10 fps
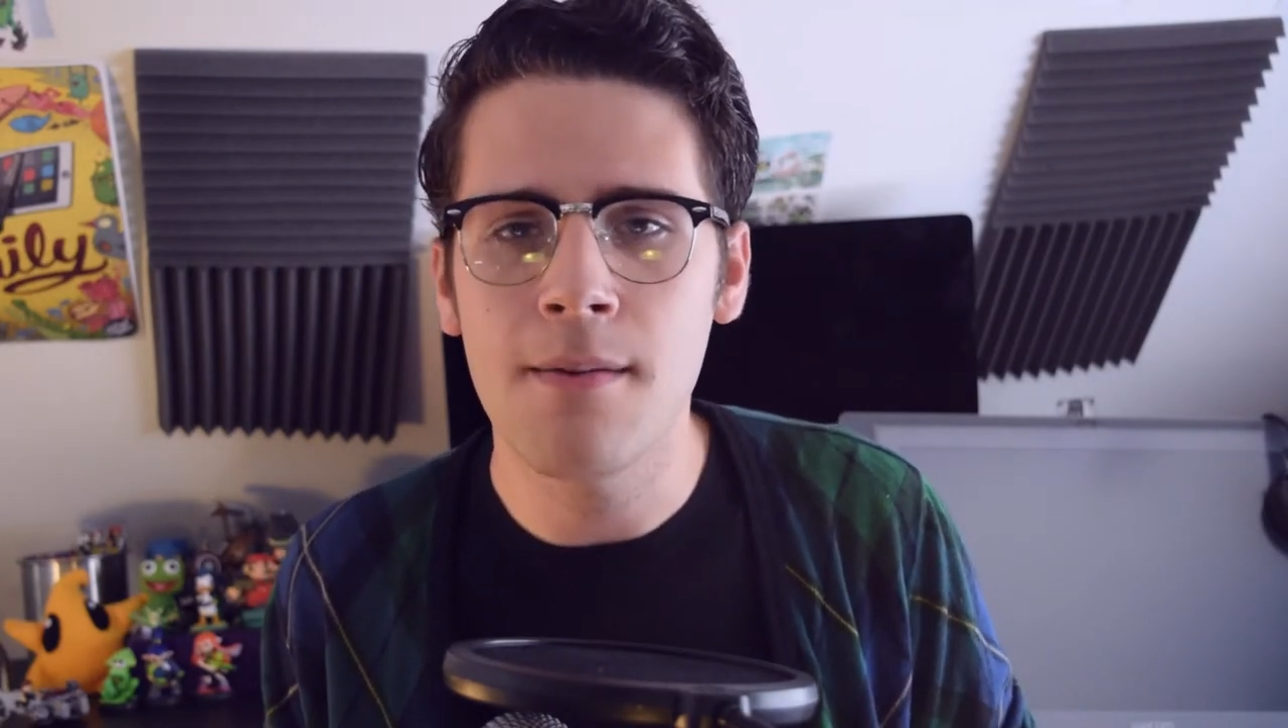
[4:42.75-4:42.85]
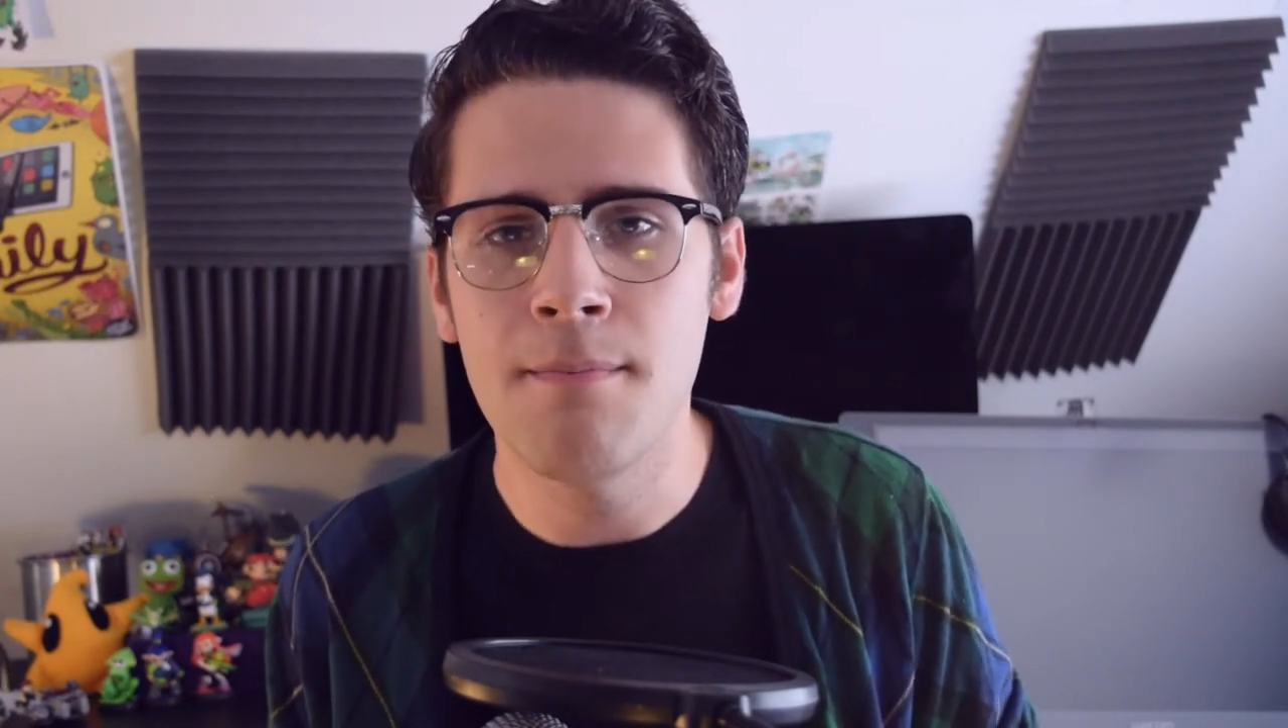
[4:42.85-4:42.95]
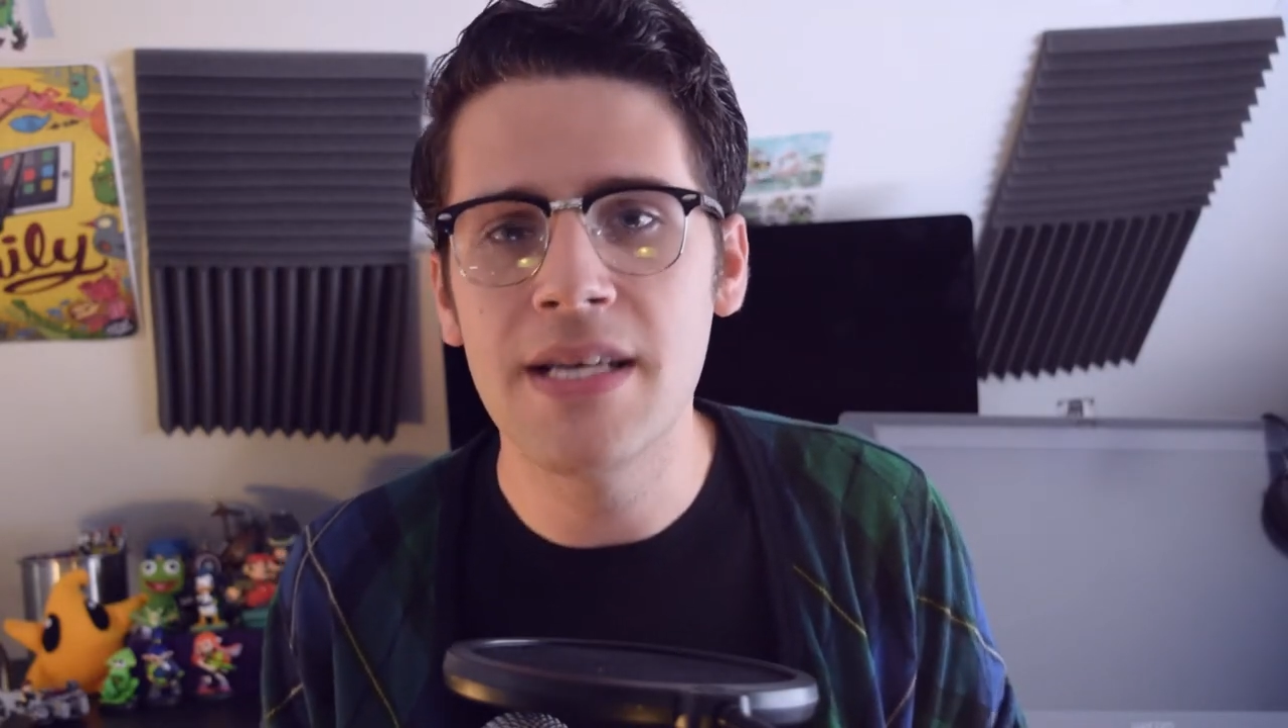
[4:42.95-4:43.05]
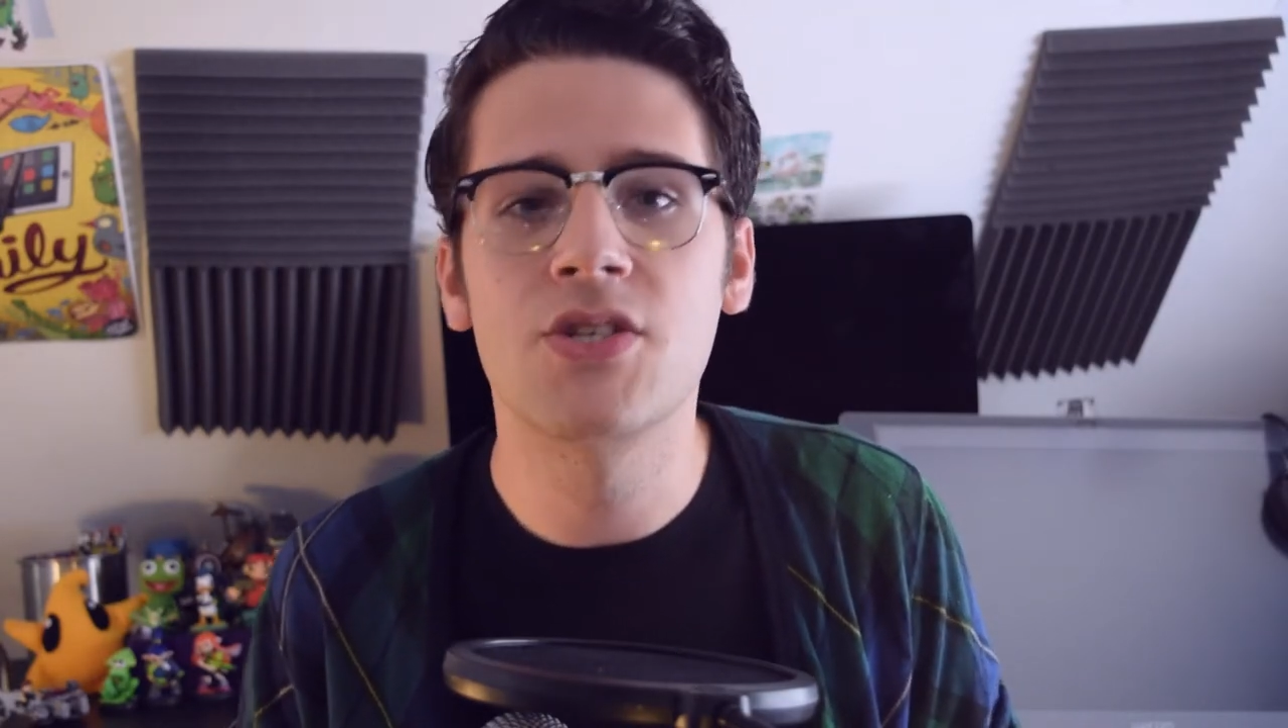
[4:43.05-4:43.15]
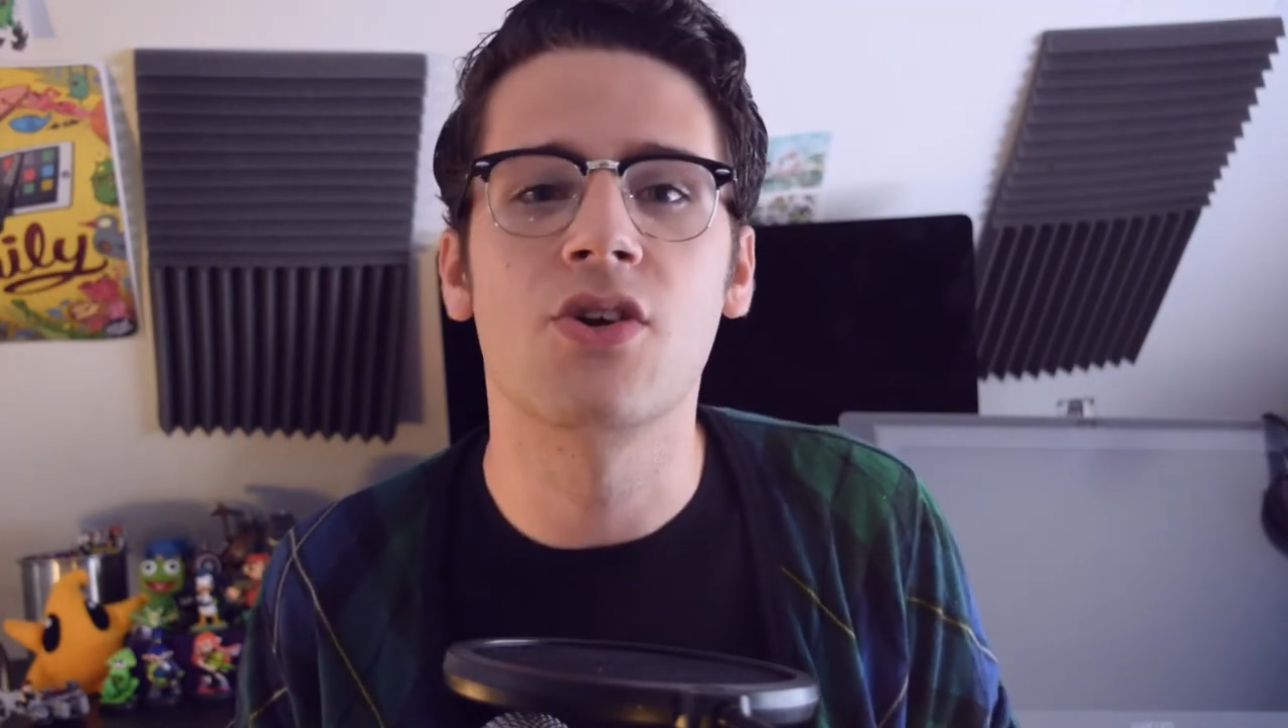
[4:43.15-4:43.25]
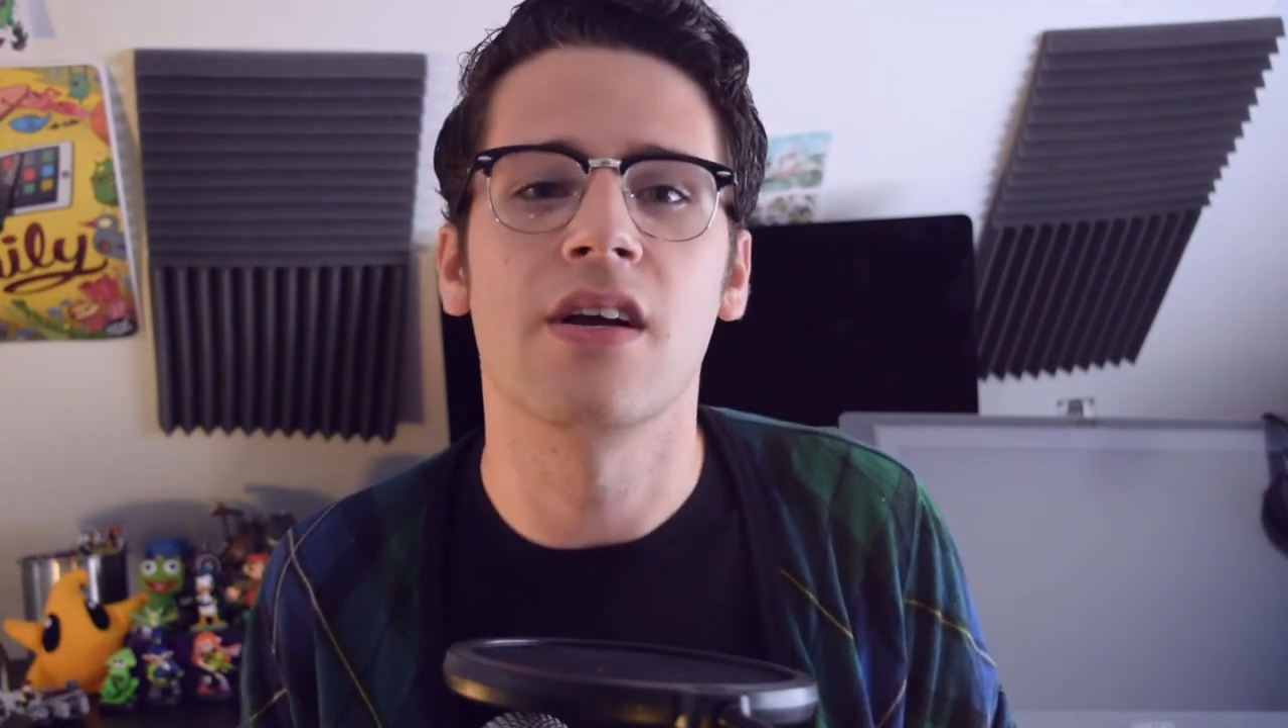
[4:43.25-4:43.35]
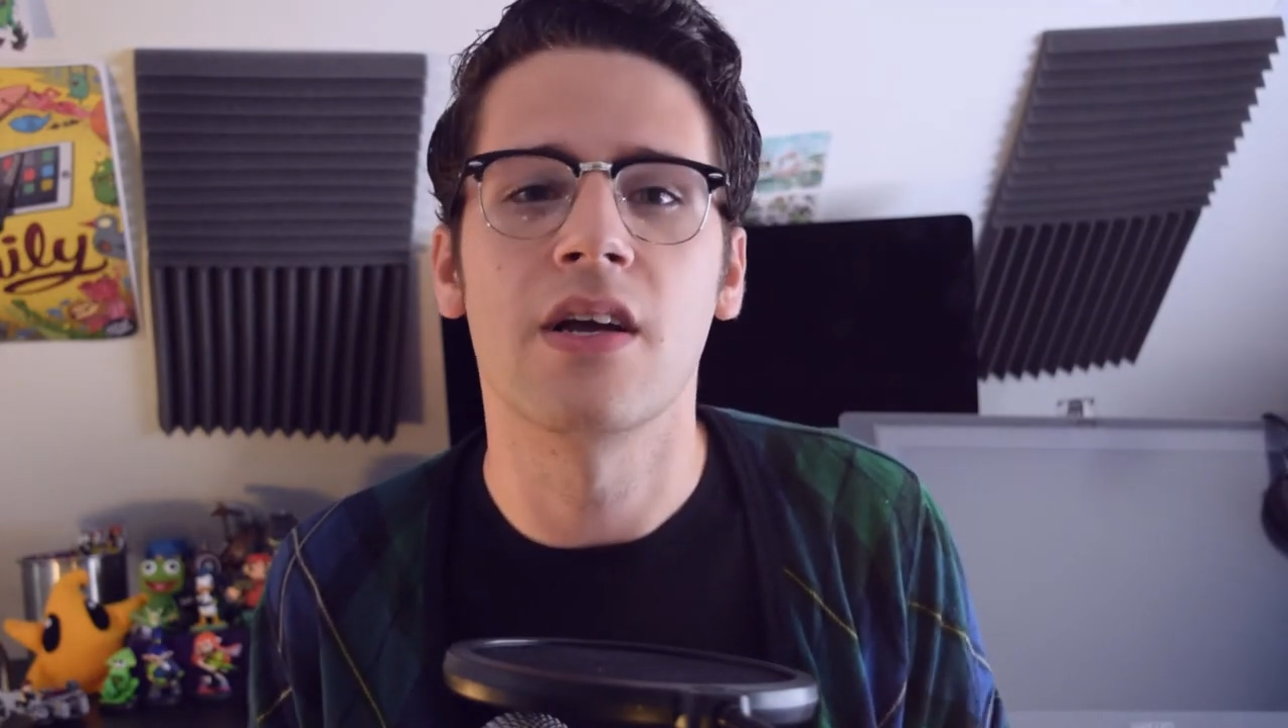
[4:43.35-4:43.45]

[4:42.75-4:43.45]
mystery